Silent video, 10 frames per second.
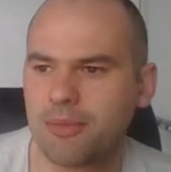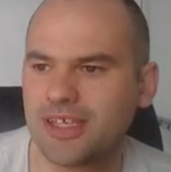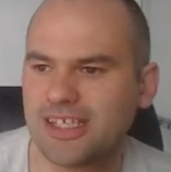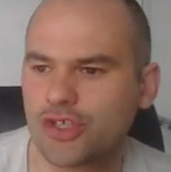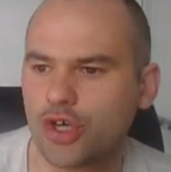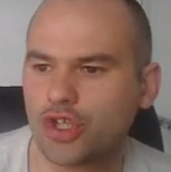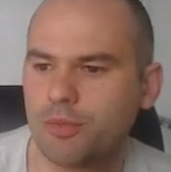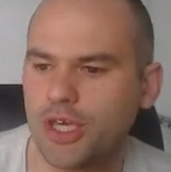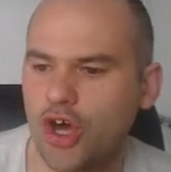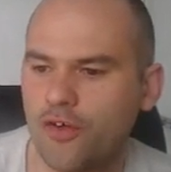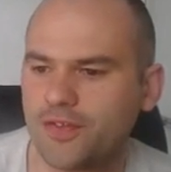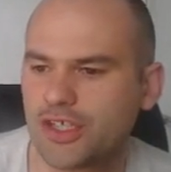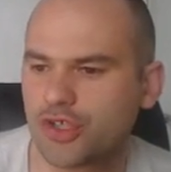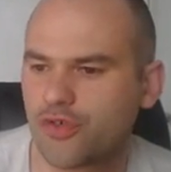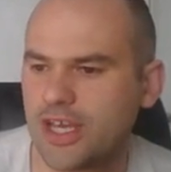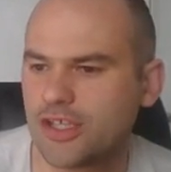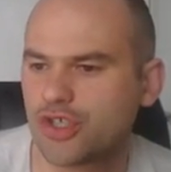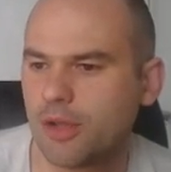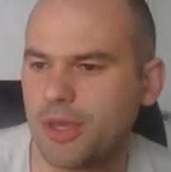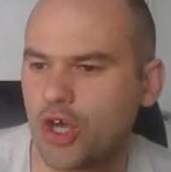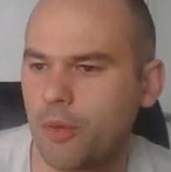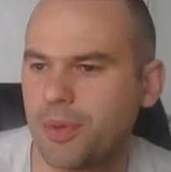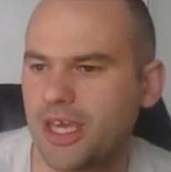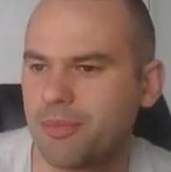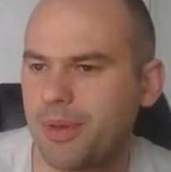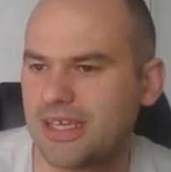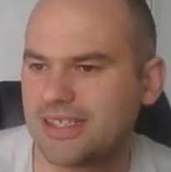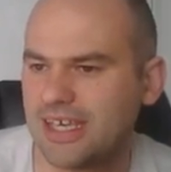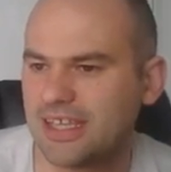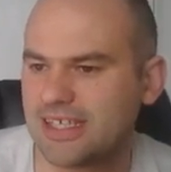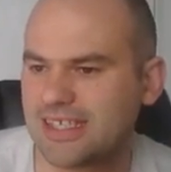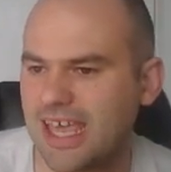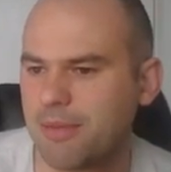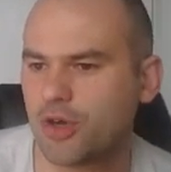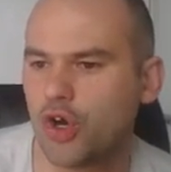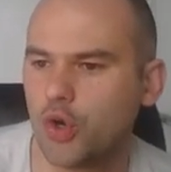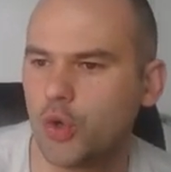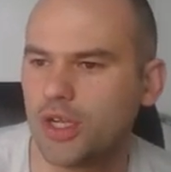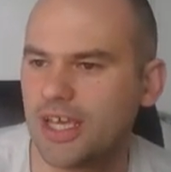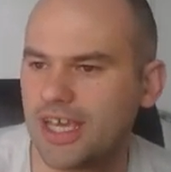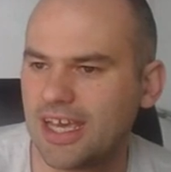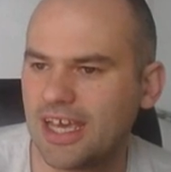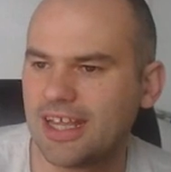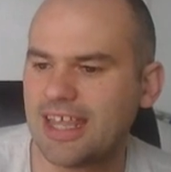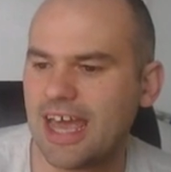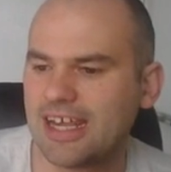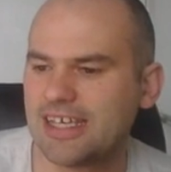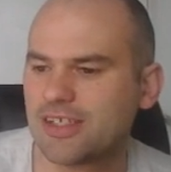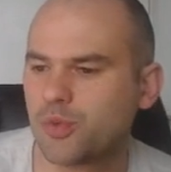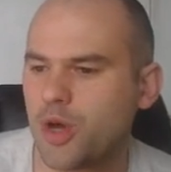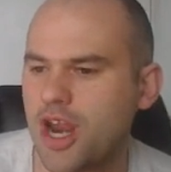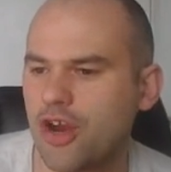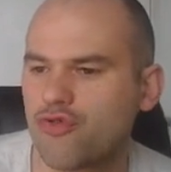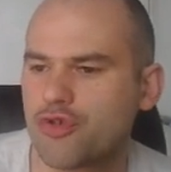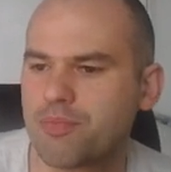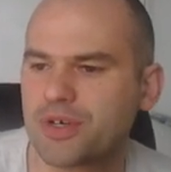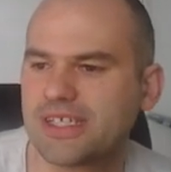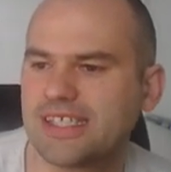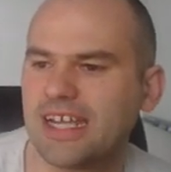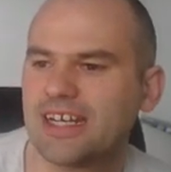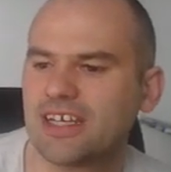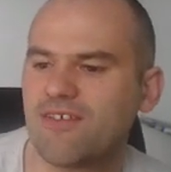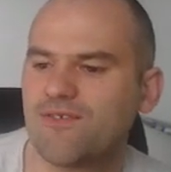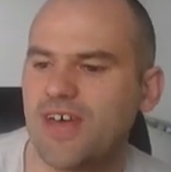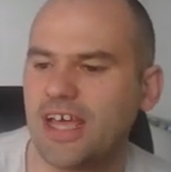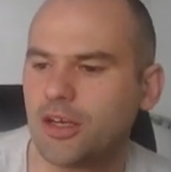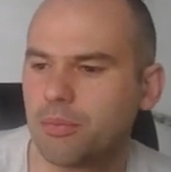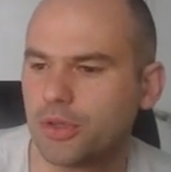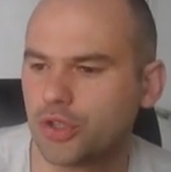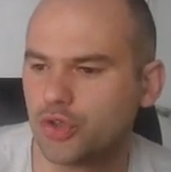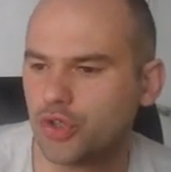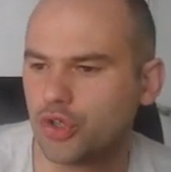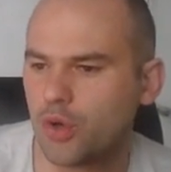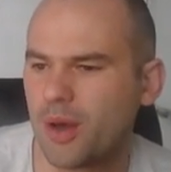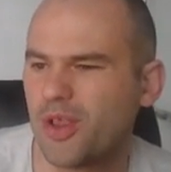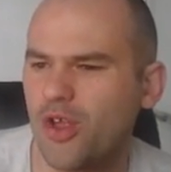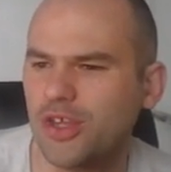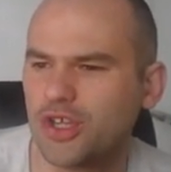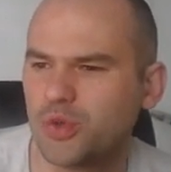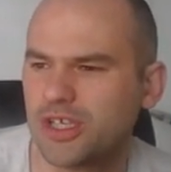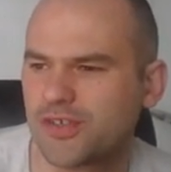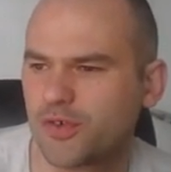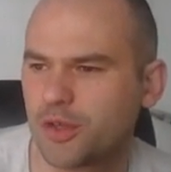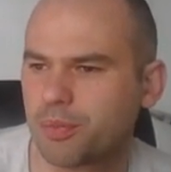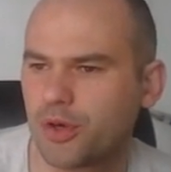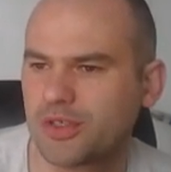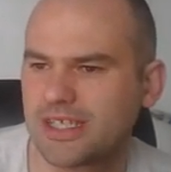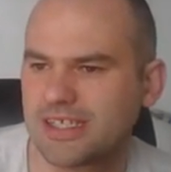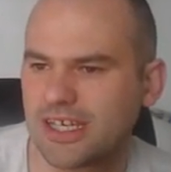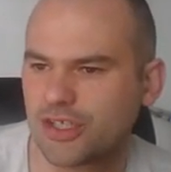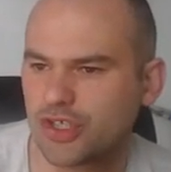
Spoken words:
This is going to be off the screen, so I'll be copying and pasting the same code that is 100% available to you. I'll only do this for the processing.